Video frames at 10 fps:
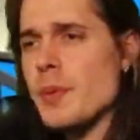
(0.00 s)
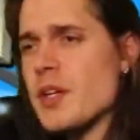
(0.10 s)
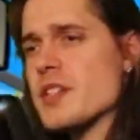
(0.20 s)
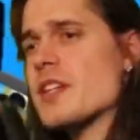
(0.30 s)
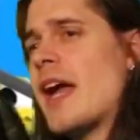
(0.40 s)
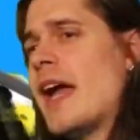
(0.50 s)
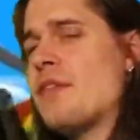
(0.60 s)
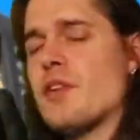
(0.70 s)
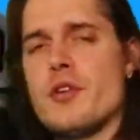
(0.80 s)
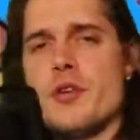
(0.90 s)
because I
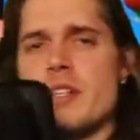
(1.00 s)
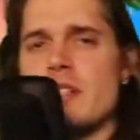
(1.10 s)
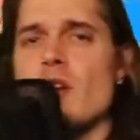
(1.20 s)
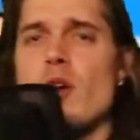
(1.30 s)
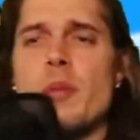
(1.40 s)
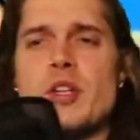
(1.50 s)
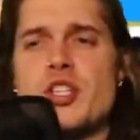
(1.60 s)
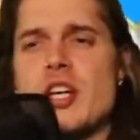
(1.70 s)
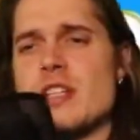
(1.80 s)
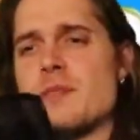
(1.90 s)
hate the course, no, but
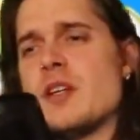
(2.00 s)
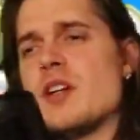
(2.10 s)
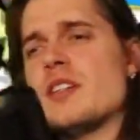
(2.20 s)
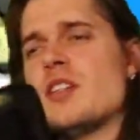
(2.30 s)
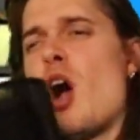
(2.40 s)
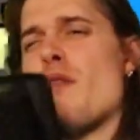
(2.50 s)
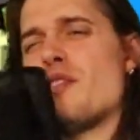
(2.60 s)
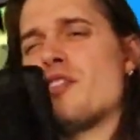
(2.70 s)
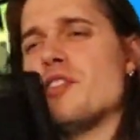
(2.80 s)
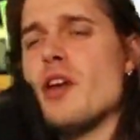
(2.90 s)
just because it
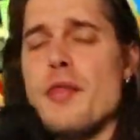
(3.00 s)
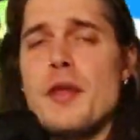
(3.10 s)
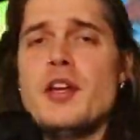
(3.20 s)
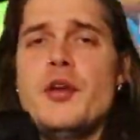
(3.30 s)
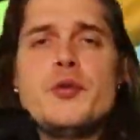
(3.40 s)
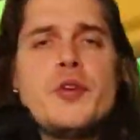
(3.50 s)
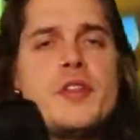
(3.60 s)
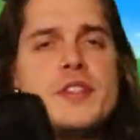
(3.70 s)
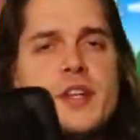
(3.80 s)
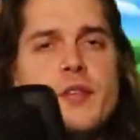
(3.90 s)
offers nothing new to
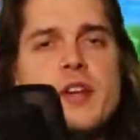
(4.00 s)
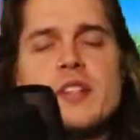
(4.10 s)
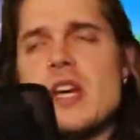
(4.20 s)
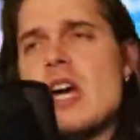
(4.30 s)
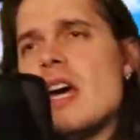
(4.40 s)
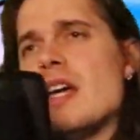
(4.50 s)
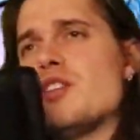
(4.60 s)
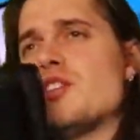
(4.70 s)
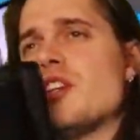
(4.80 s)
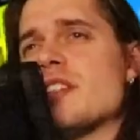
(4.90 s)
the series.
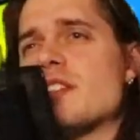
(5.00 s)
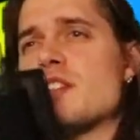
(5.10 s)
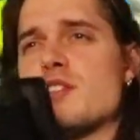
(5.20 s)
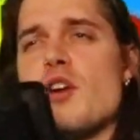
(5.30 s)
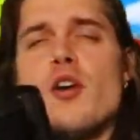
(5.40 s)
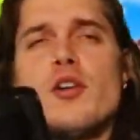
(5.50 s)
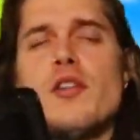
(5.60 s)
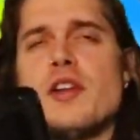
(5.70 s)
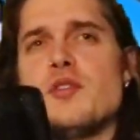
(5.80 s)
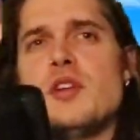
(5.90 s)
It's just a circle
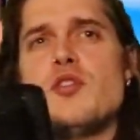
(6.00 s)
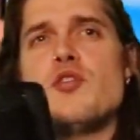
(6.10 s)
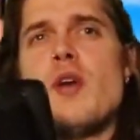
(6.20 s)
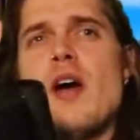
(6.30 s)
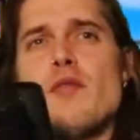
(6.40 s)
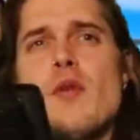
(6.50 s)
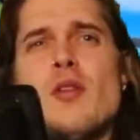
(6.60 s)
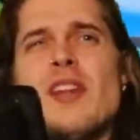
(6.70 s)
that you need to drive around